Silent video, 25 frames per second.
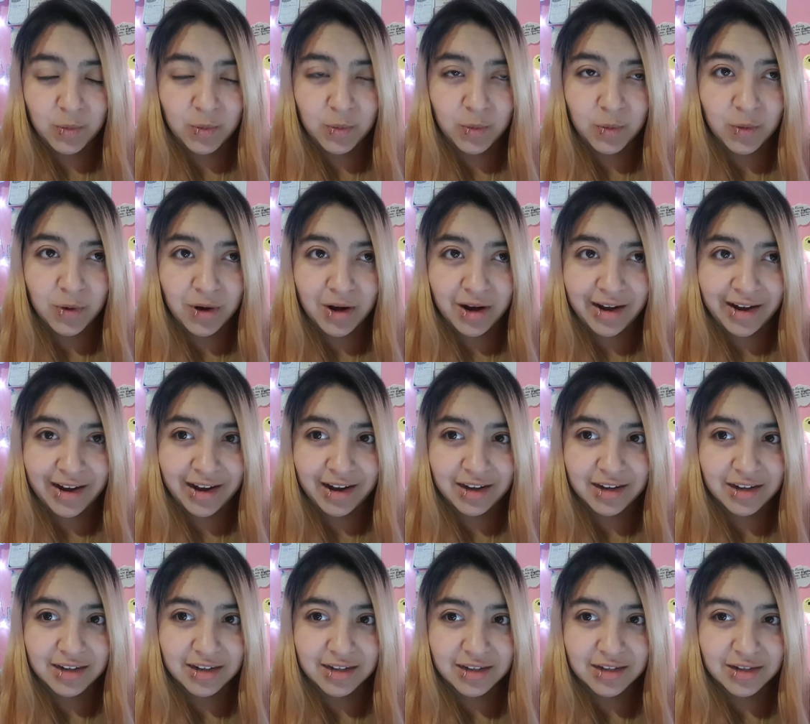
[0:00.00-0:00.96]

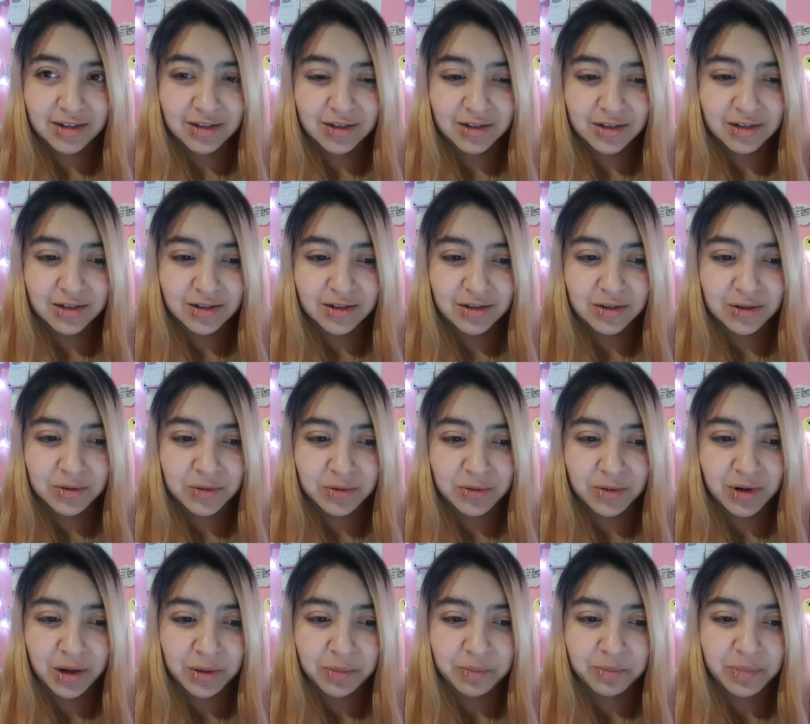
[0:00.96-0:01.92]
why
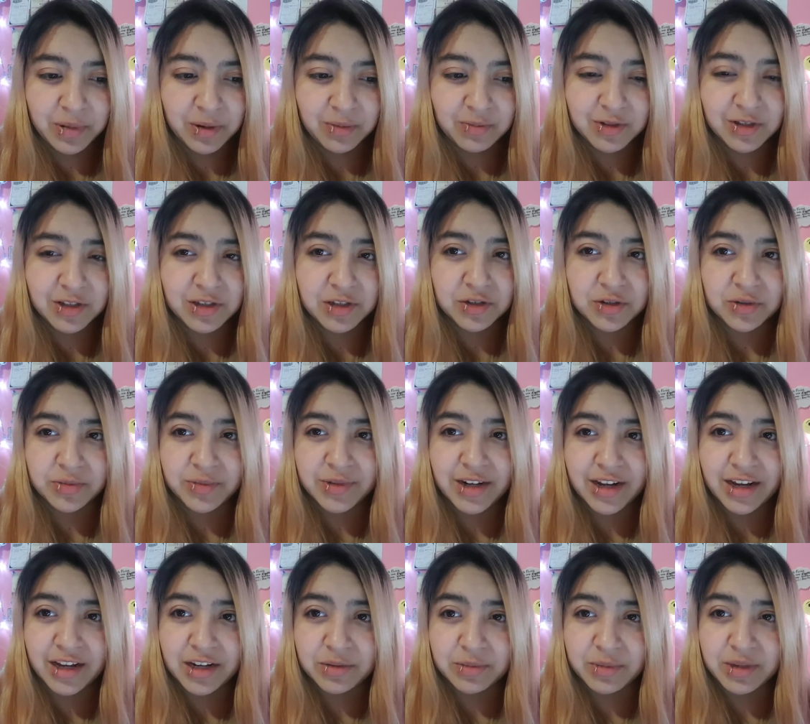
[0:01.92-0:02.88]
why people
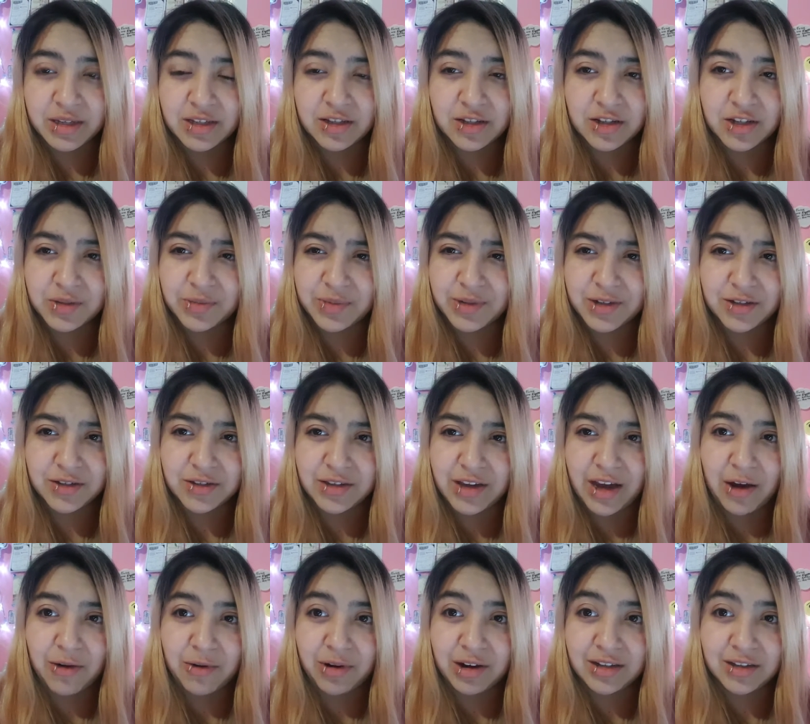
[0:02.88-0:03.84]
discriminate me just because
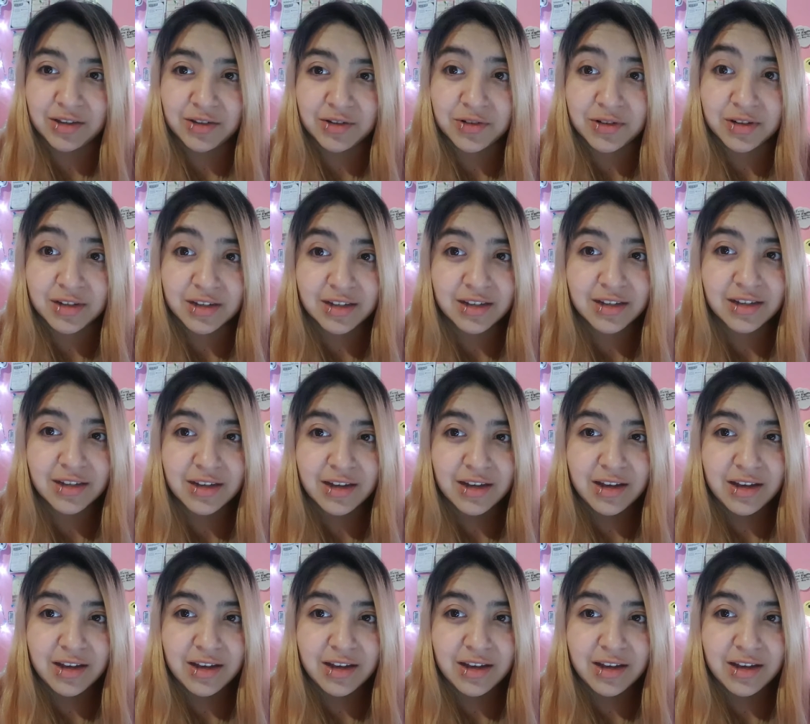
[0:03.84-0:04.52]
how I look